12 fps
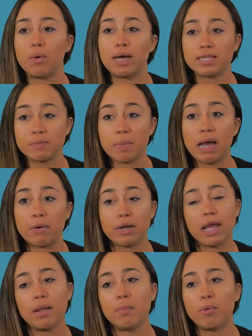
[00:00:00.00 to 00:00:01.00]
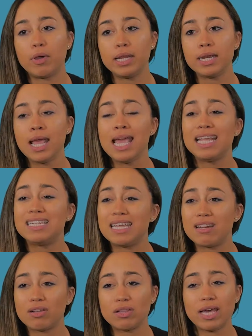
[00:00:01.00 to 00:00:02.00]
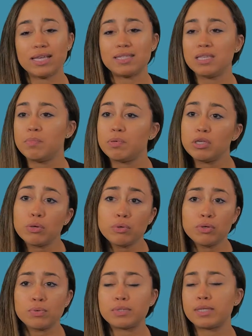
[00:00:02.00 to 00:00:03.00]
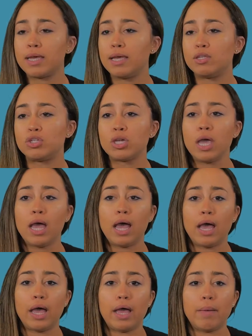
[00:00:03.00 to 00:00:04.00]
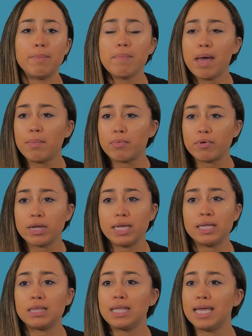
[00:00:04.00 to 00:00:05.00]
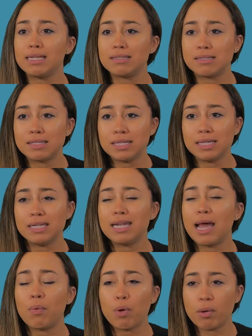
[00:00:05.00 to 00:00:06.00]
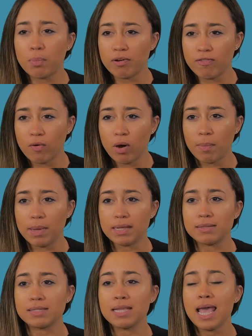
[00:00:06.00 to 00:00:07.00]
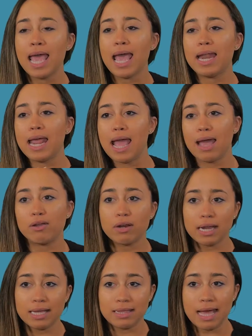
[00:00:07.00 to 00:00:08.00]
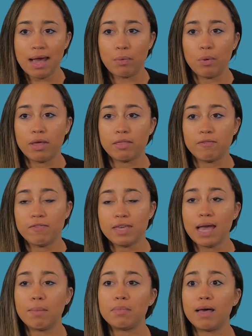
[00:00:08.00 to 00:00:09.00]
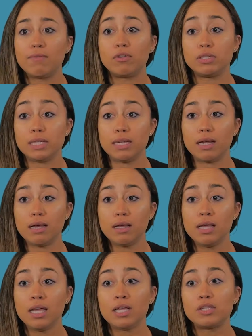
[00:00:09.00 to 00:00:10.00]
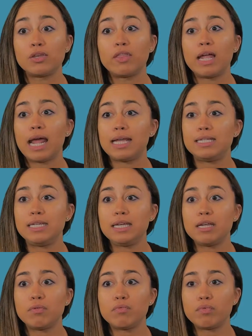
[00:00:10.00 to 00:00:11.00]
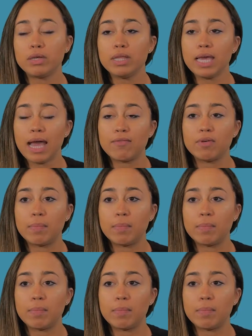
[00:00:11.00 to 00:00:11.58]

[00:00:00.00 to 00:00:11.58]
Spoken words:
OS powered endpoint data like CPU usage, memory, latency, network performance, and aggregate that with VM level data so that IT can really have a